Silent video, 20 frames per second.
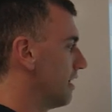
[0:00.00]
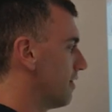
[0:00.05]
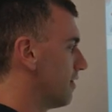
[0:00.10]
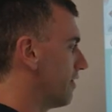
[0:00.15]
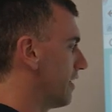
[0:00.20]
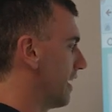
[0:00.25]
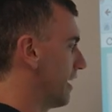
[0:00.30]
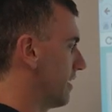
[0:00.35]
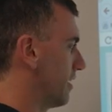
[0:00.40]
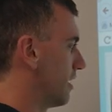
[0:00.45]

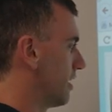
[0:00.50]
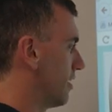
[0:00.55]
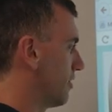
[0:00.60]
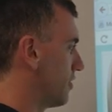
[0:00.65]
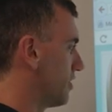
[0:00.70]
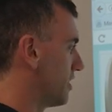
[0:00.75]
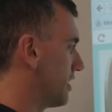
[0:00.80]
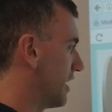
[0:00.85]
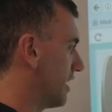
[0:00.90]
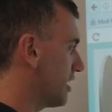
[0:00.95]
that
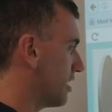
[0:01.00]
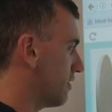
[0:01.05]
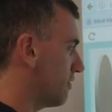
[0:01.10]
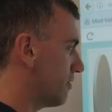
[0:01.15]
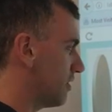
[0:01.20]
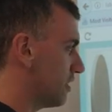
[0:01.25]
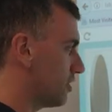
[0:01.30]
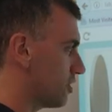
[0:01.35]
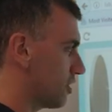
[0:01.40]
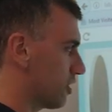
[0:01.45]
the
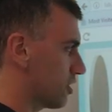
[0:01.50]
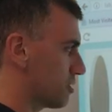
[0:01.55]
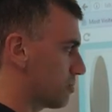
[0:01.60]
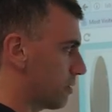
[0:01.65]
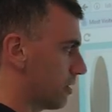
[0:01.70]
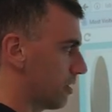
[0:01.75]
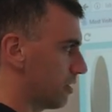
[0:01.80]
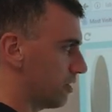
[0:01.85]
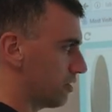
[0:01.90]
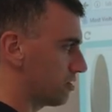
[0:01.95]
negatively charged
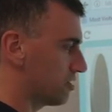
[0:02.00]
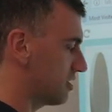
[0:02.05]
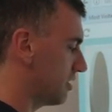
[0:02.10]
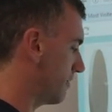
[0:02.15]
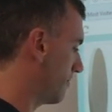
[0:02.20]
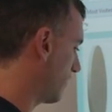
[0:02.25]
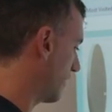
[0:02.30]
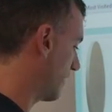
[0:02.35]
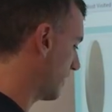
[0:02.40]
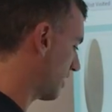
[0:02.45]
particles
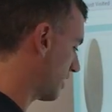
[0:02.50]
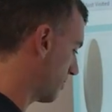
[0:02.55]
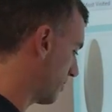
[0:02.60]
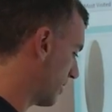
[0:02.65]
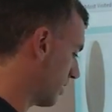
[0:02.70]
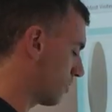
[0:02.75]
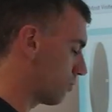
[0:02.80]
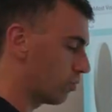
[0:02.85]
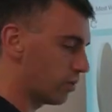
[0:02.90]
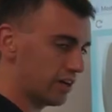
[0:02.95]
he'd find coming
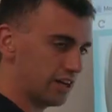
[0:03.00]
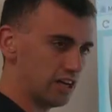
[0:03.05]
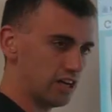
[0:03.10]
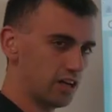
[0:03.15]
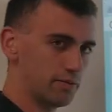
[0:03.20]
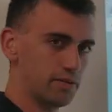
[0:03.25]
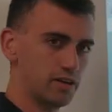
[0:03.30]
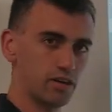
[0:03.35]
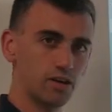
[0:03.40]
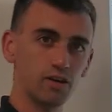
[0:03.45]
out of one
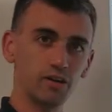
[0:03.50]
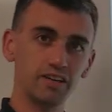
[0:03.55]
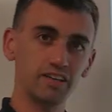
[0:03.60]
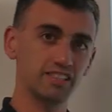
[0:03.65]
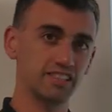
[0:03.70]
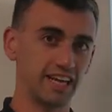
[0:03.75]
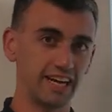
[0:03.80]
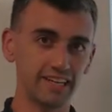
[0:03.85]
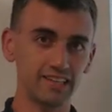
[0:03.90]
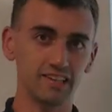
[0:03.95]
element are
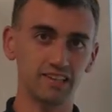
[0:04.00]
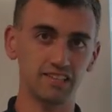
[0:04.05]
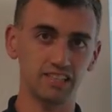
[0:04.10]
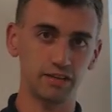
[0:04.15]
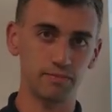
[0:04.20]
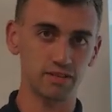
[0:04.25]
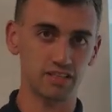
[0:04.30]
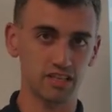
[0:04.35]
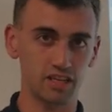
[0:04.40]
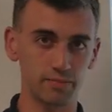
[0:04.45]
exactly the
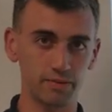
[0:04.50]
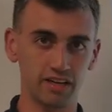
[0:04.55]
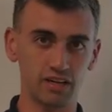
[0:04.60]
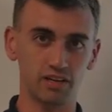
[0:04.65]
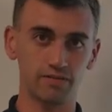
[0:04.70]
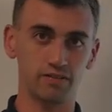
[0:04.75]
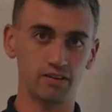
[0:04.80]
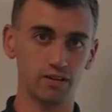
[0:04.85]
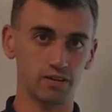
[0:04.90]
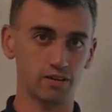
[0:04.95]
same as coming out
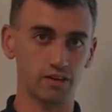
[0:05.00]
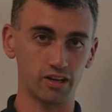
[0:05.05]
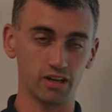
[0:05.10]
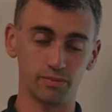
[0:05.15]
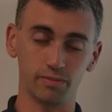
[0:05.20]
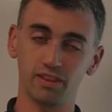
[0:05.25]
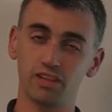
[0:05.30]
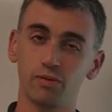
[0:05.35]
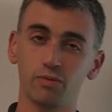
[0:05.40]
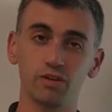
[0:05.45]
of another
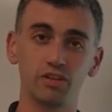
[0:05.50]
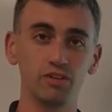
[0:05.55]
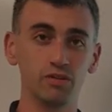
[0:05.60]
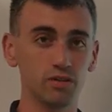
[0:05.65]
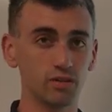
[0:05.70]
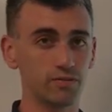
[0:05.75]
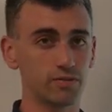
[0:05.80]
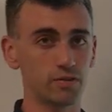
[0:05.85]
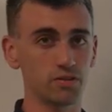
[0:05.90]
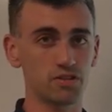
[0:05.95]
element. They were
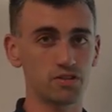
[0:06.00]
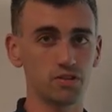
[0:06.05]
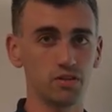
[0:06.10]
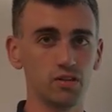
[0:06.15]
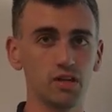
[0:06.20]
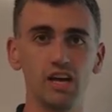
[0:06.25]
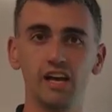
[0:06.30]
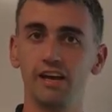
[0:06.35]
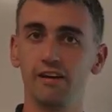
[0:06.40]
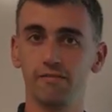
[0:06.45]

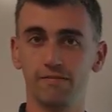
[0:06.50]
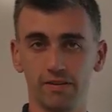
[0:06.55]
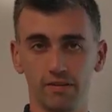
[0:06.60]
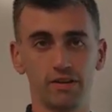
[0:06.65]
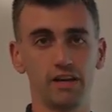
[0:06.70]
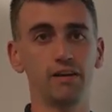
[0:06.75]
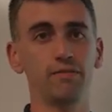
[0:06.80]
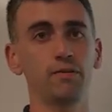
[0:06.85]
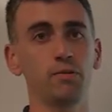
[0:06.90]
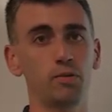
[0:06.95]
universal and
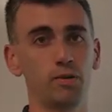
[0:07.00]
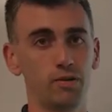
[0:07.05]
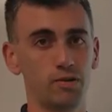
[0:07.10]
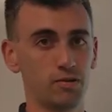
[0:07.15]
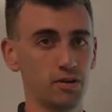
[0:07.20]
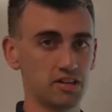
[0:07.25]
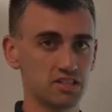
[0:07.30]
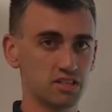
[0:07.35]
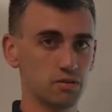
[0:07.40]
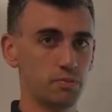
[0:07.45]
found everywhere
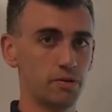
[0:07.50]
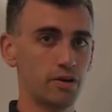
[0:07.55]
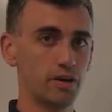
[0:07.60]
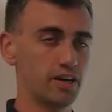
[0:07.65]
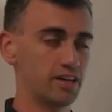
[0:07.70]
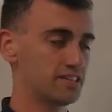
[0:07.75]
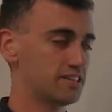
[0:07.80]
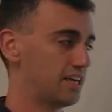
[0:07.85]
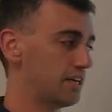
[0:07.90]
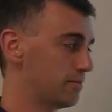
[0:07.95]
across the
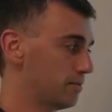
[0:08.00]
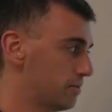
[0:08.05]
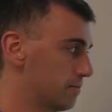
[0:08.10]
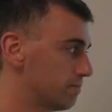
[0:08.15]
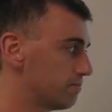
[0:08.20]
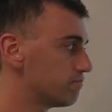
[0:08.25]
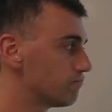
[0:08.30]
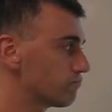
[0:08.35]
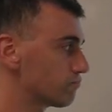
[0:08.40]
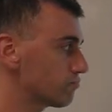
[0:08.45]
periodic table.
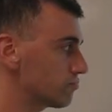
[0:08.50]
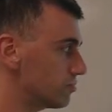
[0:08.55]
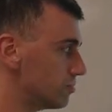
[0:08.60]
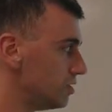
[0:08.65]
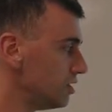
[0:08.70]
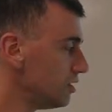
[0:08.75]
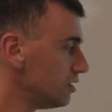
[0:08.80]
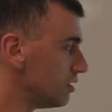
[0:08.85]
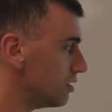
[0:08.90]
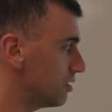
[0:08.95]

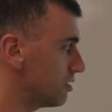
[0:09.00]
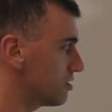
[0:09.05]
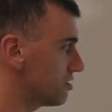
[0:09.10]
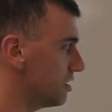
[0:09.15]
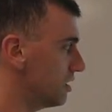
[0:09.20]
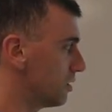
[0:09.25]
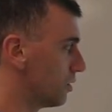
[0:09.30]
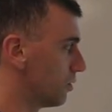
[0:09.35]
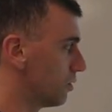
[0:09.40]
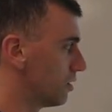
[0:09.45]

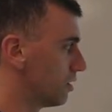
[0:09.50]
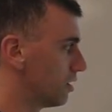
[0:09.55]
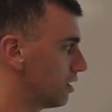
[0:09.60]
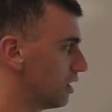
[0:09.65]
So